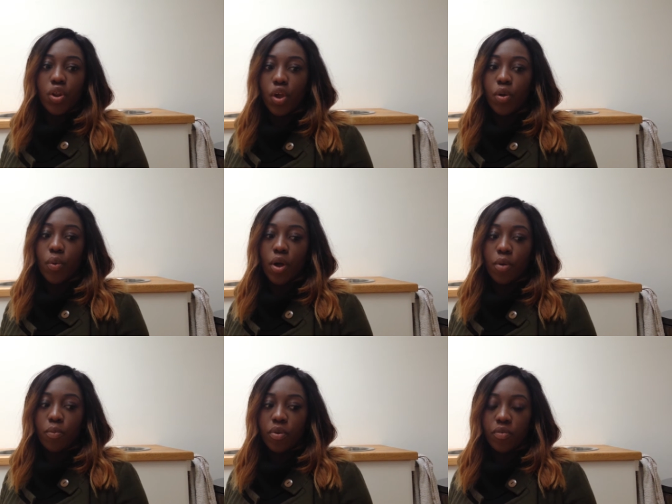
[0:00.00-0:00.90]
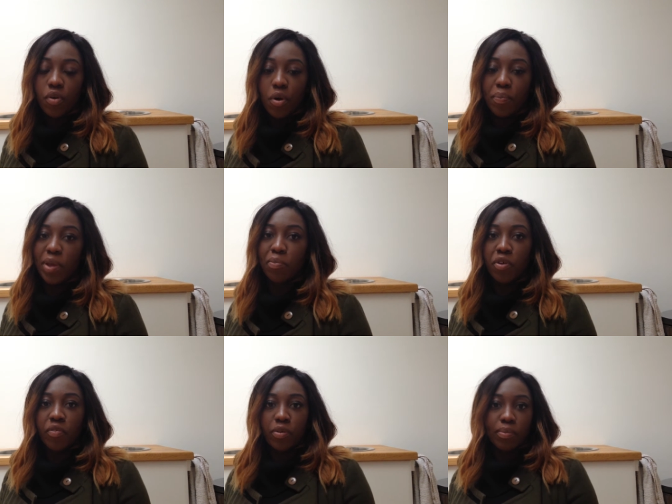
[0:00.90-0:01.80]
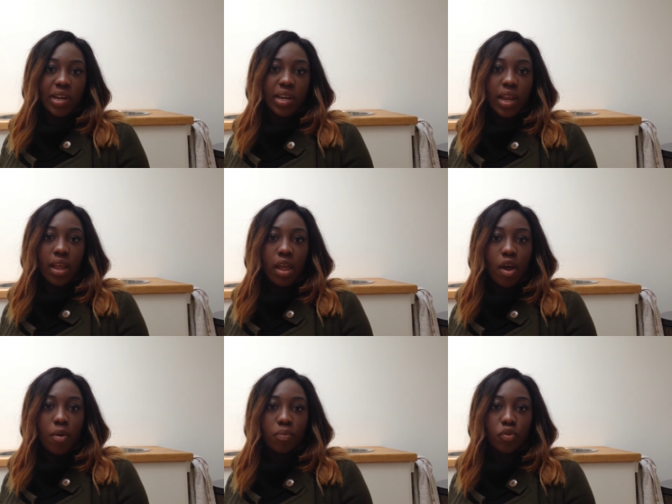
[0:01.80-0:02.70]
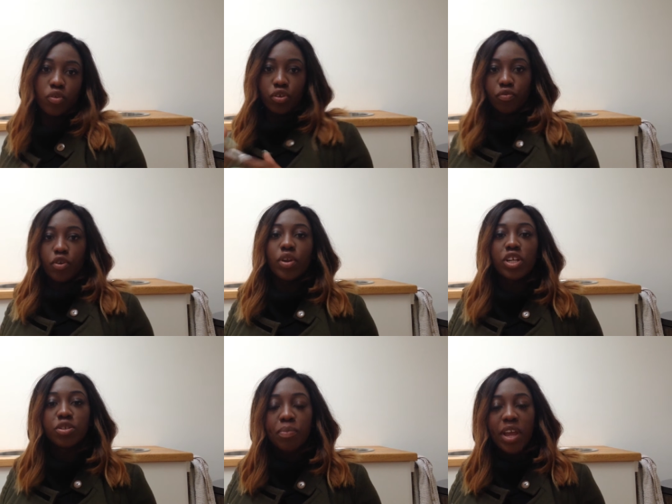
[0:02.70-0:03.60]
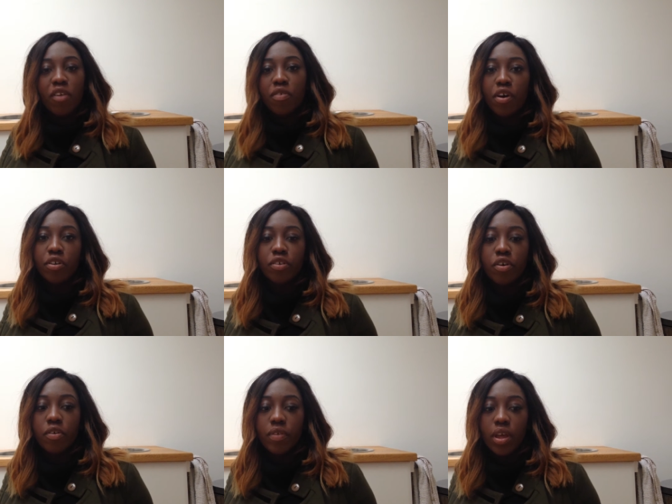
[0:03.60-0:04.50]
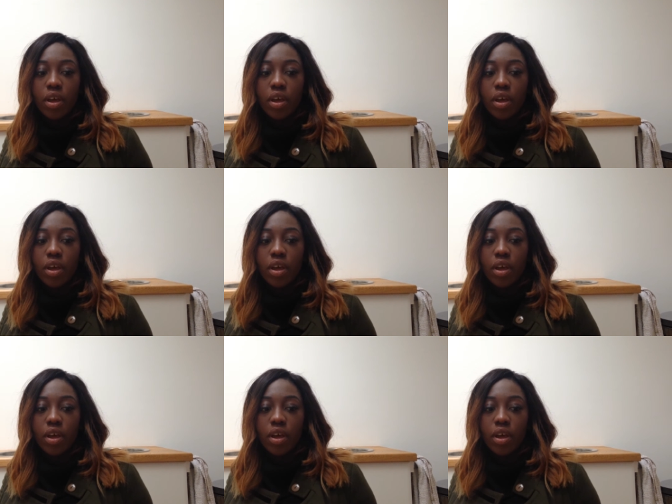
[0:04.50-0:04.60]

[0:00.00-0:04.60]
No, we've got a big move on Monday. Norton Road, as you may have heard of.